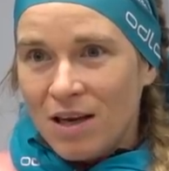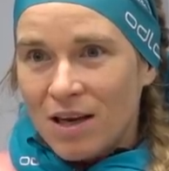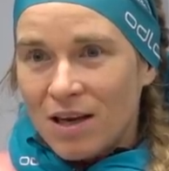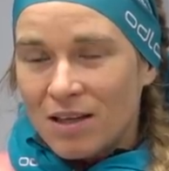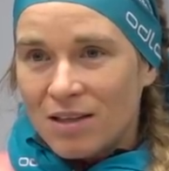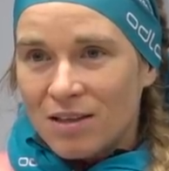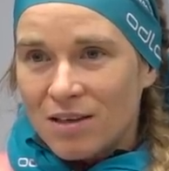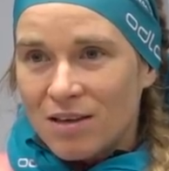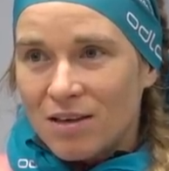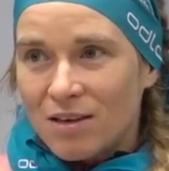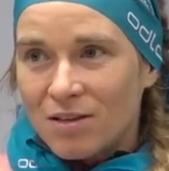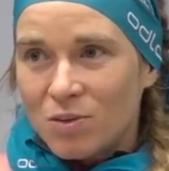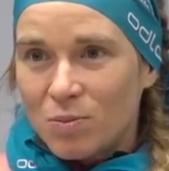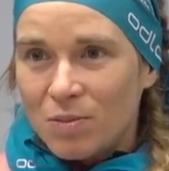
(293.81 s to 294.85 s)
and
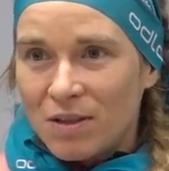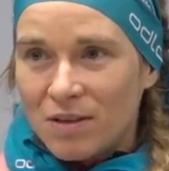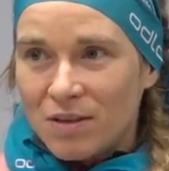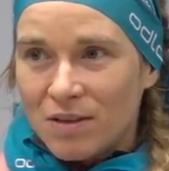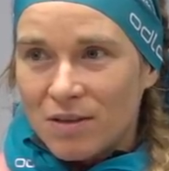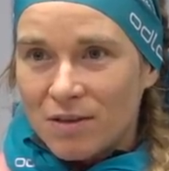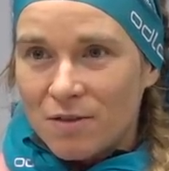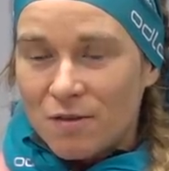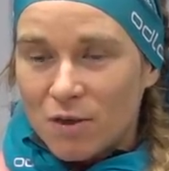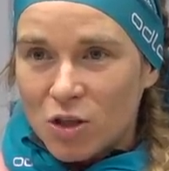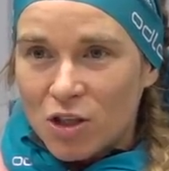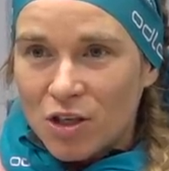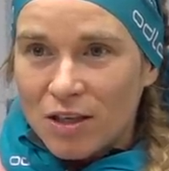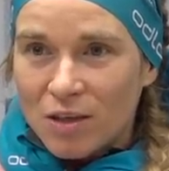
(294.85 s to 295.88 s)
to be for
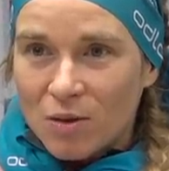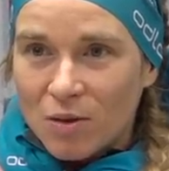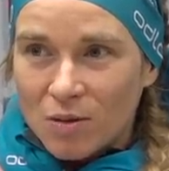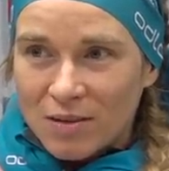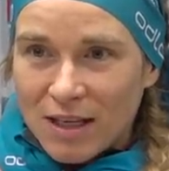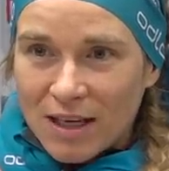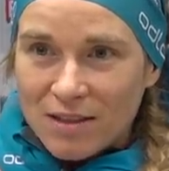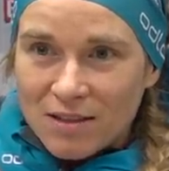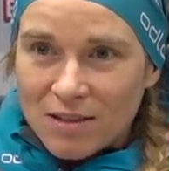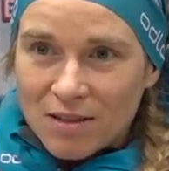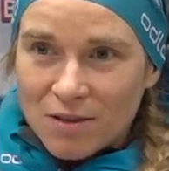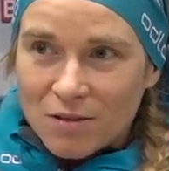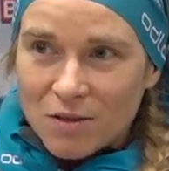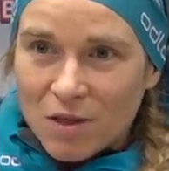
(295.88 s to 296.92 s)
sure in the contact
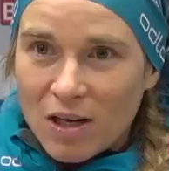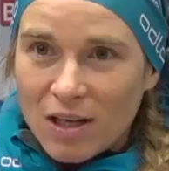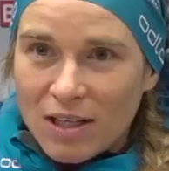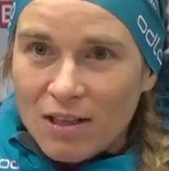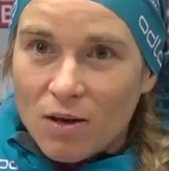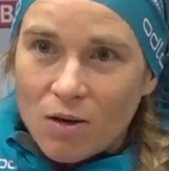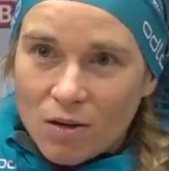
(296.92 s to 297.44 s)
of the lead,